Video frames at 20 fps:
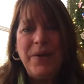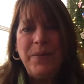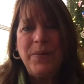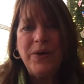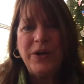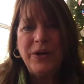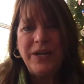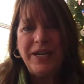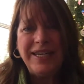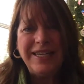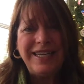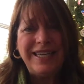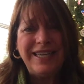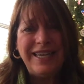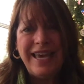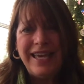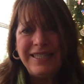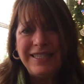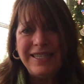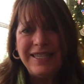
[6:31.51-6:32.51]
We're going to
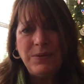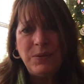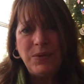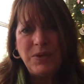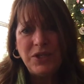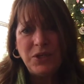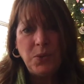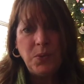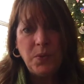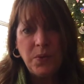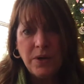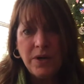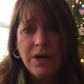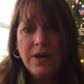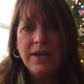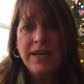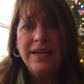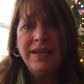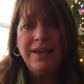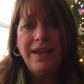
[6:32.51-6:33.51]
get to
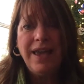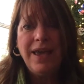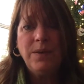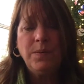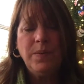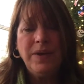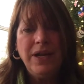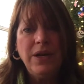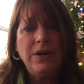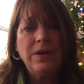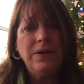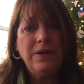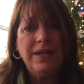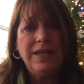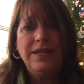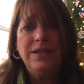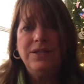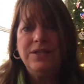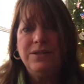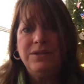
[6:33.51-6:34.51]
work and we are going
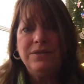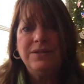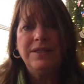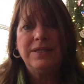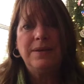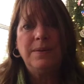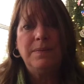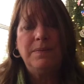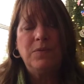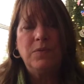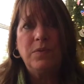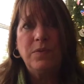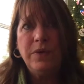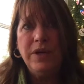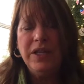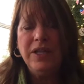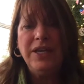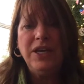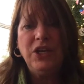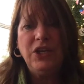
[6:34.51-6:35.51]
to do some
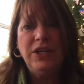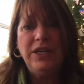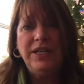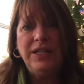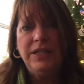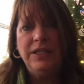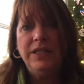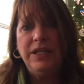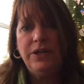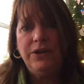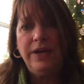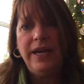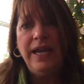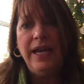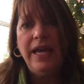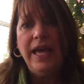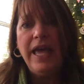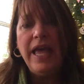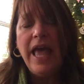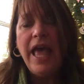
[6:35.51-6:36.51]
really good
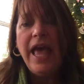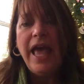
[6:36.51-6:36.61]
clearing.